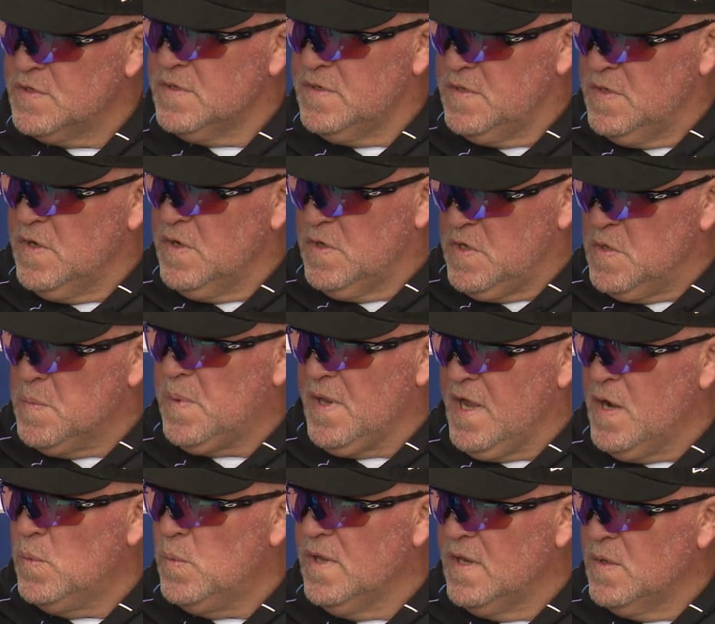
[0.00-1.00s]
or you know you
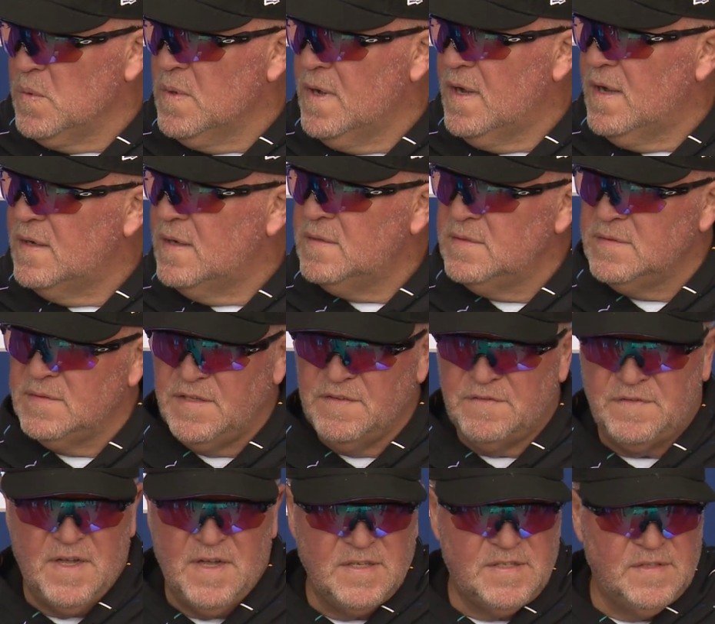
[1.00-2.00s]
play really well
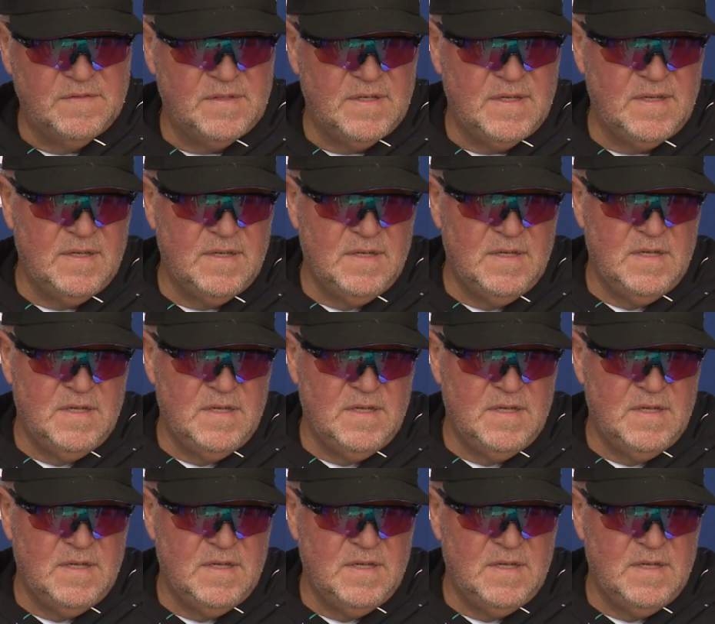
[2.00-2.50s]
defensively.